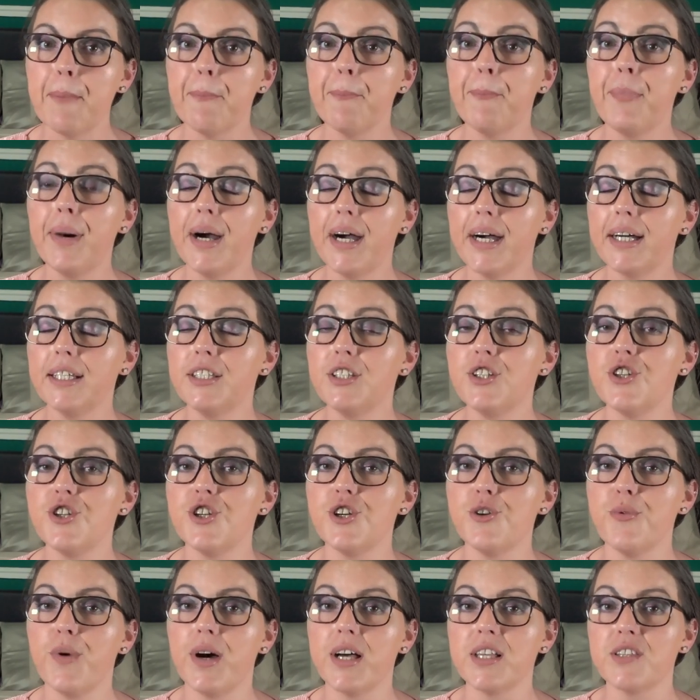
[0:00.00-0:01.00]
But
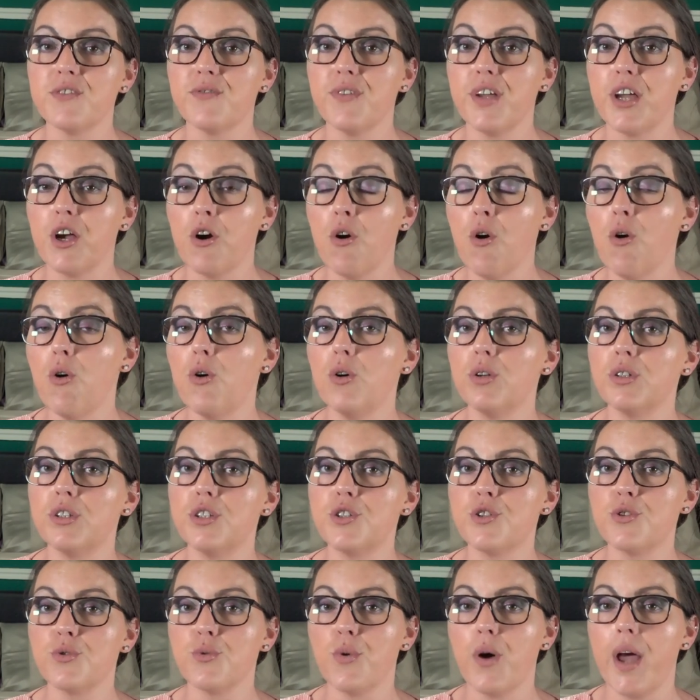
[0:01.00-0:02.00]
she was
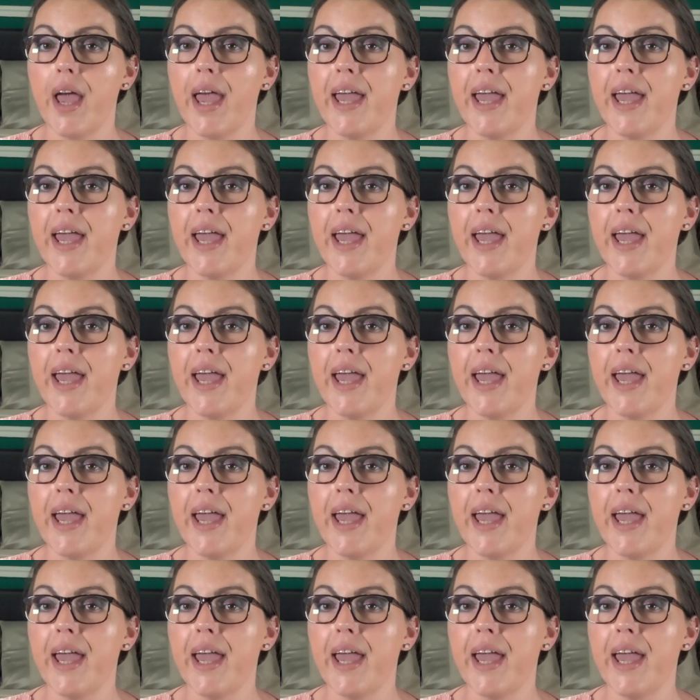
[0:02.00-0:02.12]
recalled to